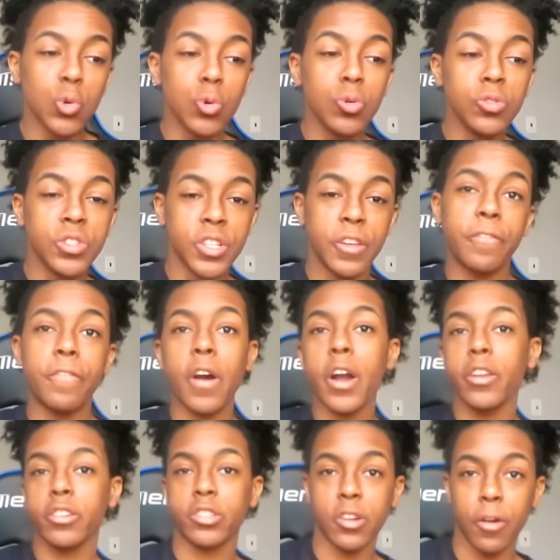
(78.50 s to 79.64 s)
Uzi-fy
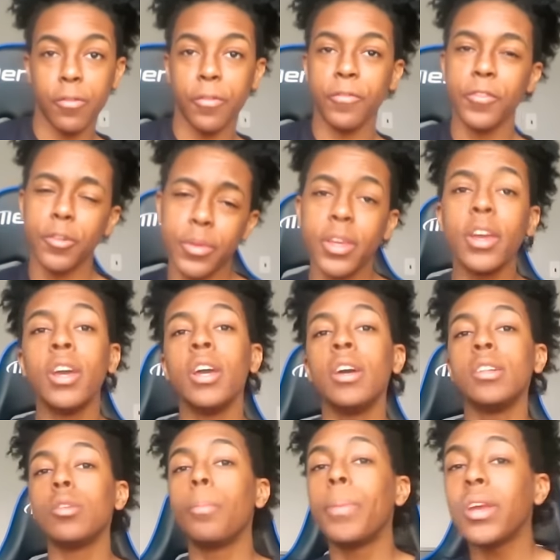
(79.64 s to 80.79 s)
yourself, you feel me?
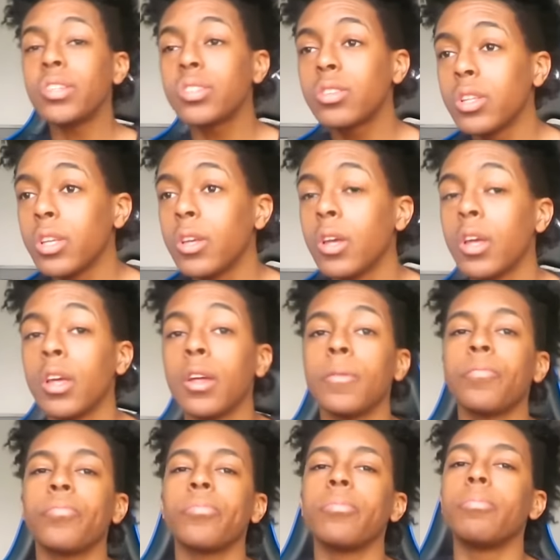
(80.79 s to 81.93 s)
So basically,
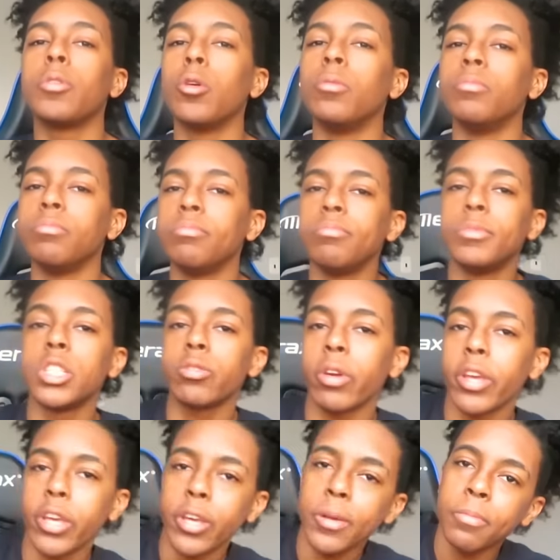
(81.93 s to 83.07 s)
bro, this right
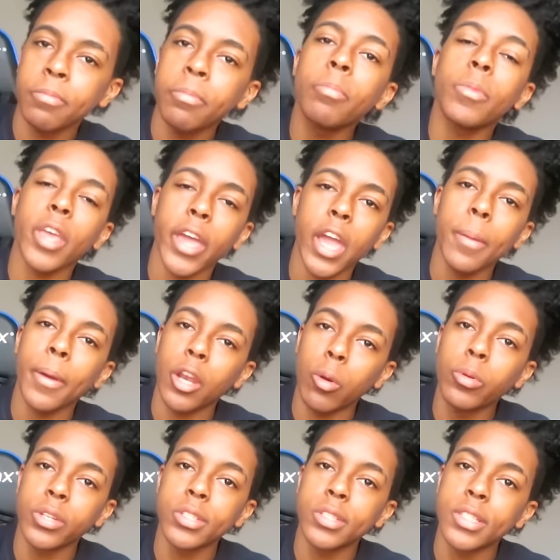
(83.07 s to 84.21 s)
here, everybody know what
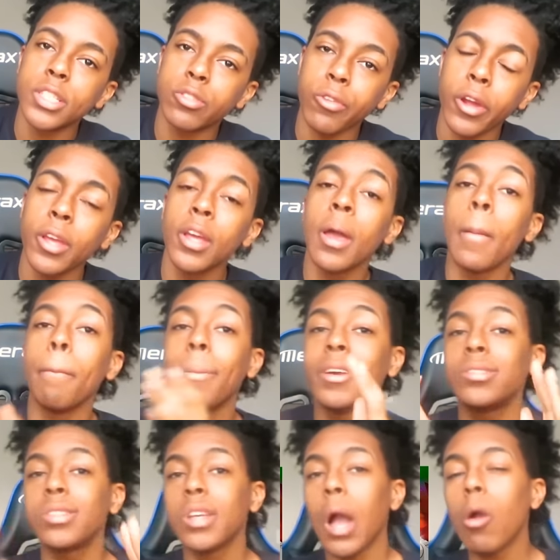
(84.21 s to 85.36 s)
this is, right?
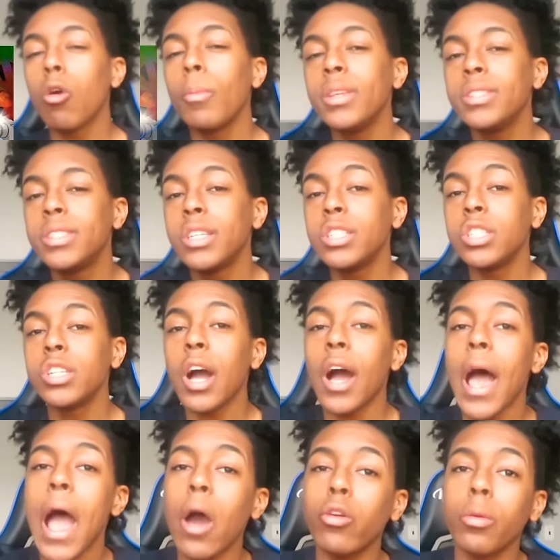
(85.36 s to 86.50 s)
Basically, I'm gonna be teaching y'all
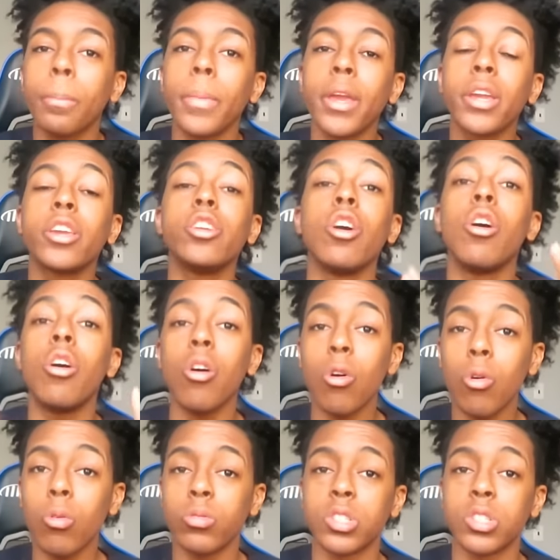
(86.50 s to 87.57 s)
how to make your own.